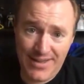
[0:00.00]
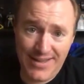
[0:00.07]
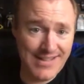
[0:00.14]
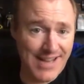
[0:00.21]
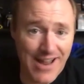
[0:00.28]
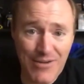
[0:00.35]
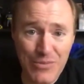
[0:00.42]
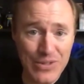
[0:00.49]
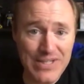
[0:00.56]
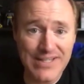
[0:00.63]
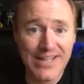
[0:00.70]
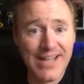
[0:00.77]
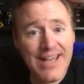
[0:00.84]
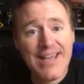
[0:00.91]
I
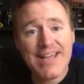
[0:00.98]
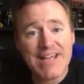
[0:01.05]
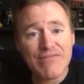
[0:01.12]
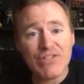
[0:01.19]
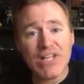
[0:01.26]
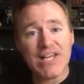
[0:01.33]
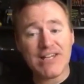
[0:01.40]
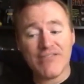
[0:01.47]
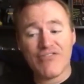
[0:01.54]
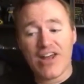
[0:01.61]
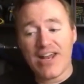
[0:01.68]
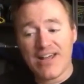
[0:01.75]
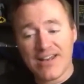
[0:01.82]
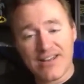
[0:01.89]
wouldn't have let, if
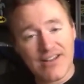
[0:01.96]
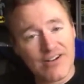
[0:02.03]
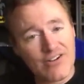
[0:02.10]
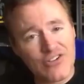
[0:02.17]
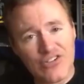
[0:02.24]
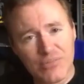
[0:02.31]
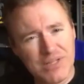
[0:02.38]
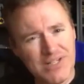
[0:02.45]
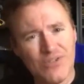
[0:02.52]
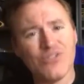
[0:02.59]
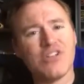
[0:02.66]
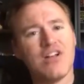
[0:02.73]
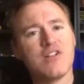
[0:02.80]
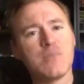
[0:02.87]
I'd had a younger sibling,
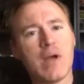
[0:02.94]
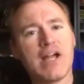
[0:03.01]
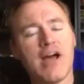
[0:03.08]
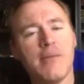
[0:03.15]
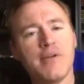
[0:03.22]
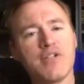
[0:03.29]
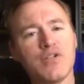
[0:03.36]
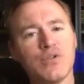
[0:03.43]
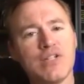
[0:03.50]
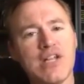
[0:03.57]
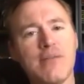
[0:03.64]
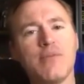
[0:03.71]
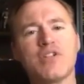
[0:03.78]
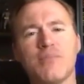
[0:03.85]
don't touch my comics, you'll
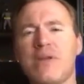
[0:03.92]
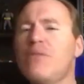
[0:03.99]
damage them.